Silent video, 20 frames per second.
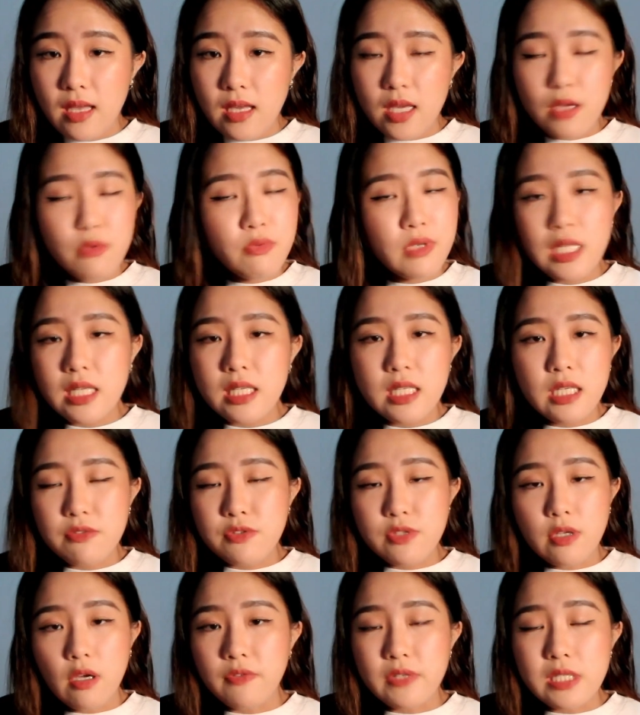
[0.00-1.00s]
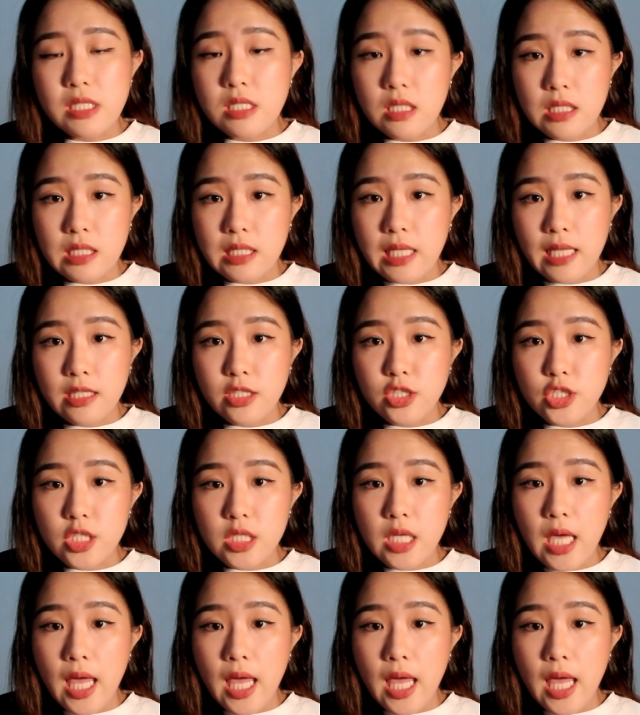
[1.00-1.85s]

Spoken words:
It really gives off a certain energy,